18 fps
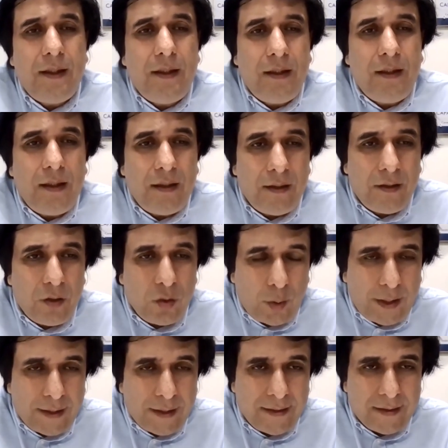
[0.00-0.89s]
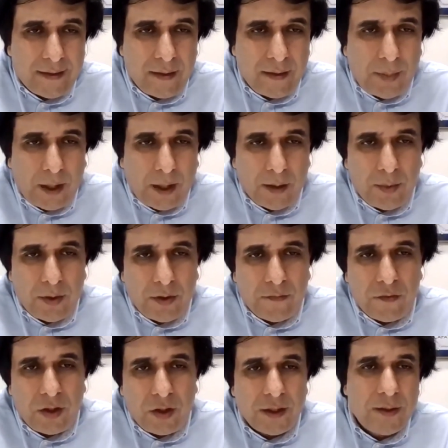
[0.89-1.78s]
In, in the US, it's
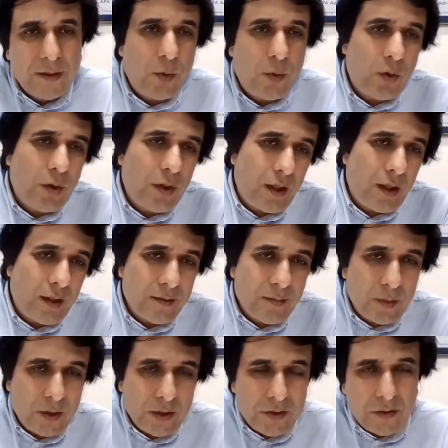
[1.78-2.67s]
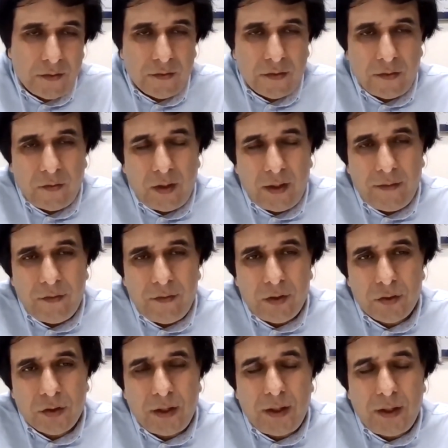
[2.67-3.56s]
Department of Transport. Here is Ministry of Civil
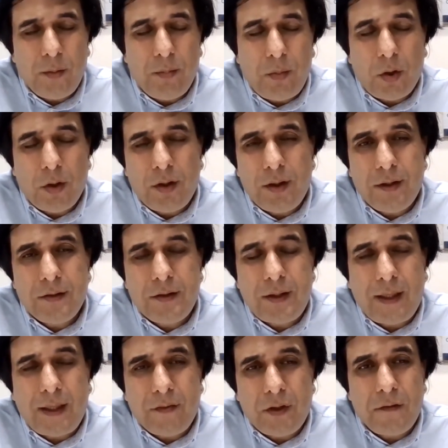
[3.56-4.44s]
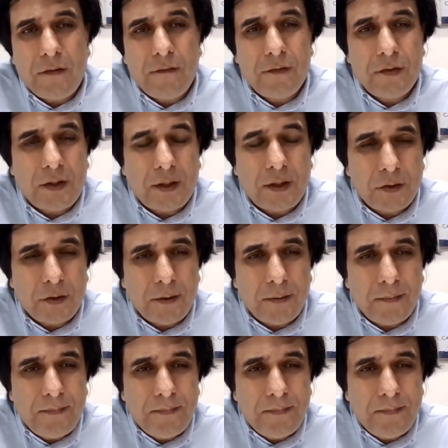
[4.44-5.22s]
Aviation. How important is to have that infrastructure?